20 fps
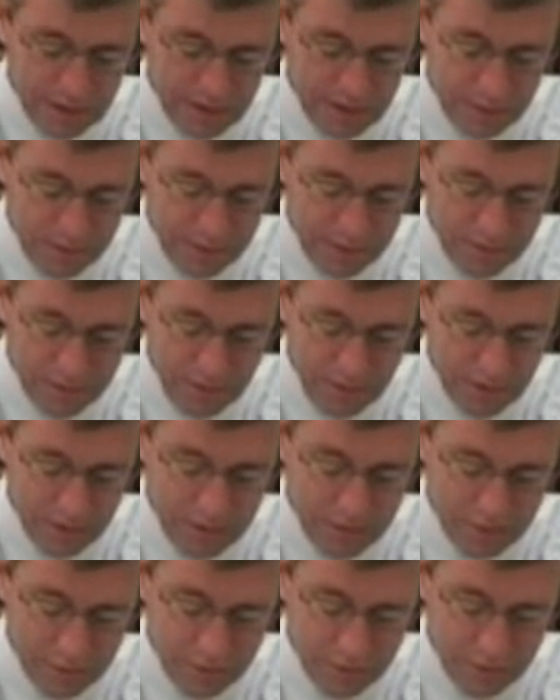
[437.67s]
to give
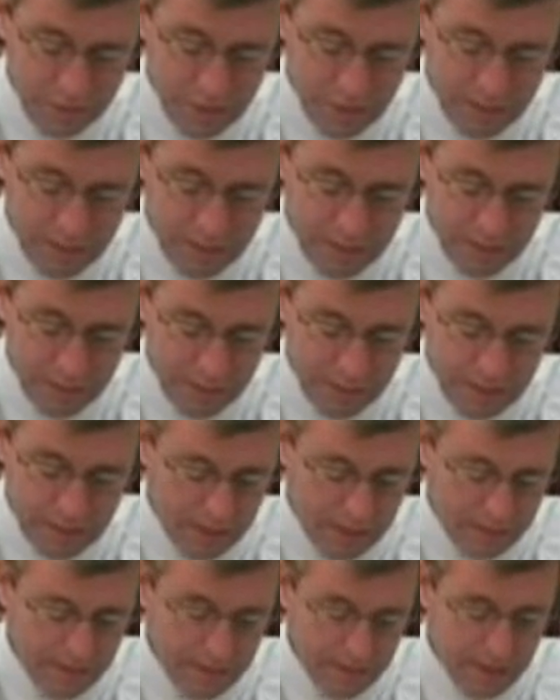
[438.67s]
himself so freely, but
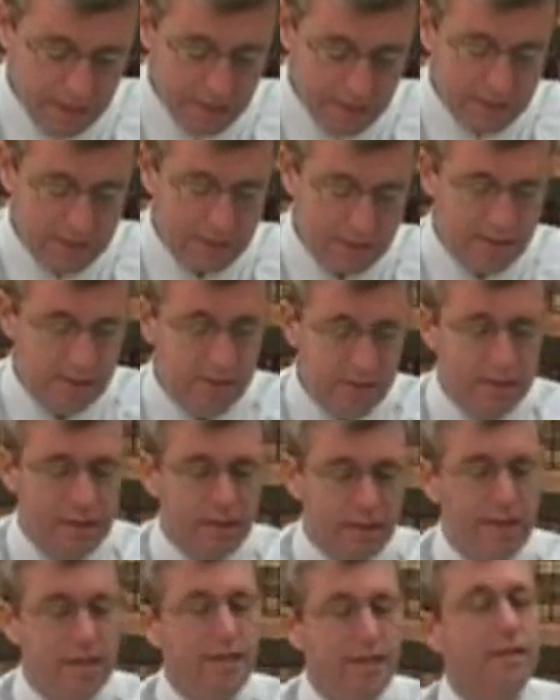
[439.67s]
it was unmerited
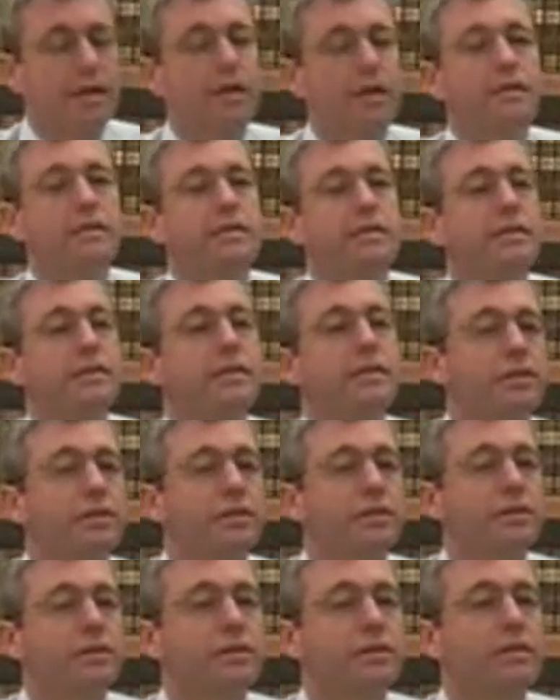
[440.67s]
and
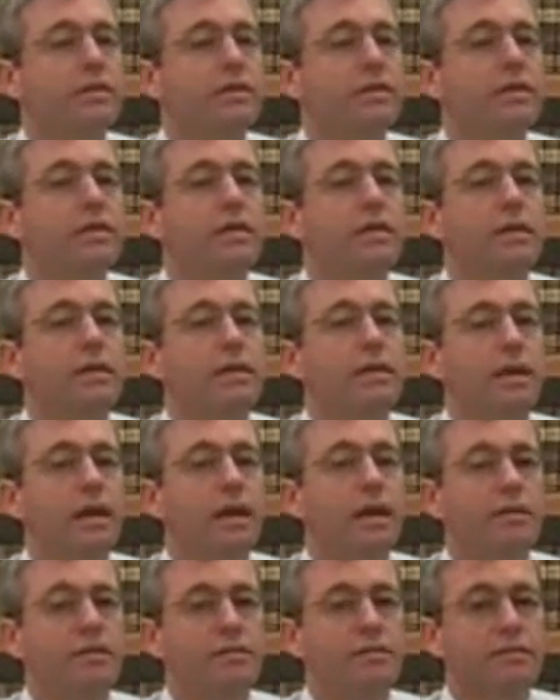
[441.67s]
unconditional
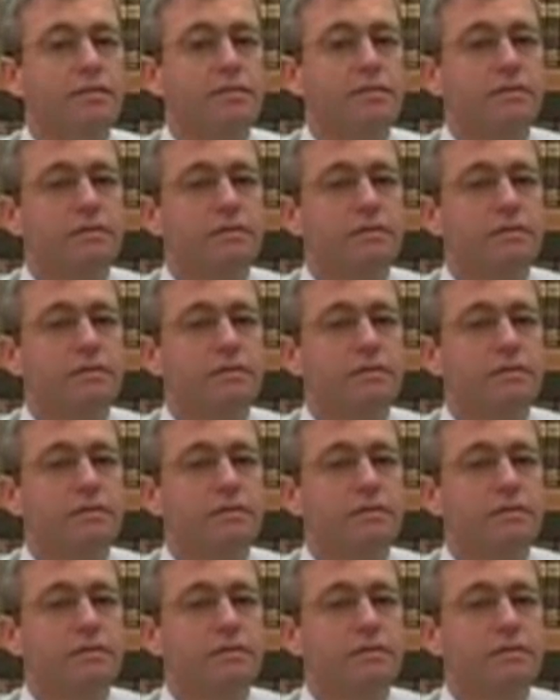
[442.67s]
love.